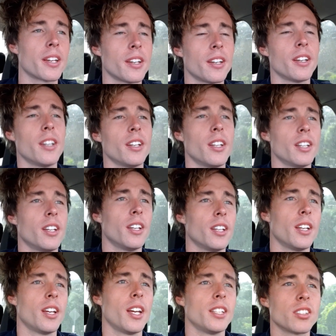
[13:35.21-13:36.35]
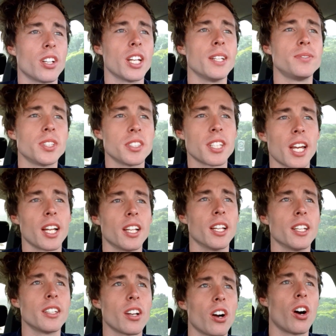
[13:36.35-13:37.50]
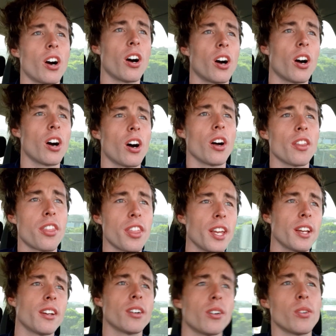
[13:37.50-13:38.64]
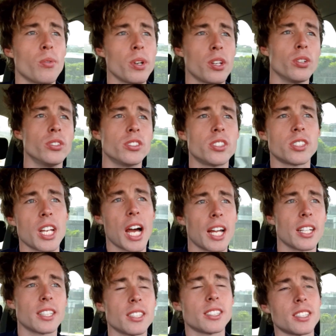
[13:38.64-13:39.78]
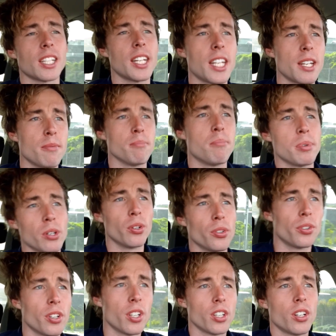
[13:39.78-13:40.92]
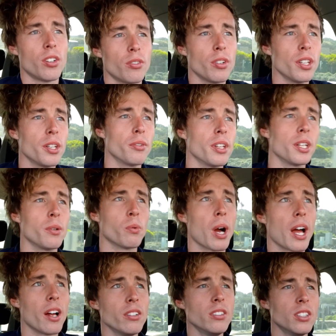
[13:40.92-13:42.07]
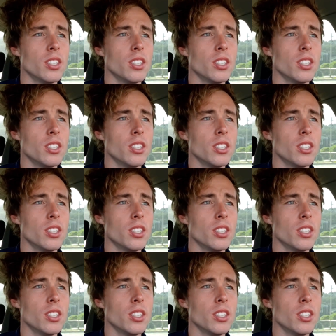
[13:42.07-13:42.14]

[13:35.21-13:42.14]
He's got heaps of talent. I think we could start to see him build really, really well.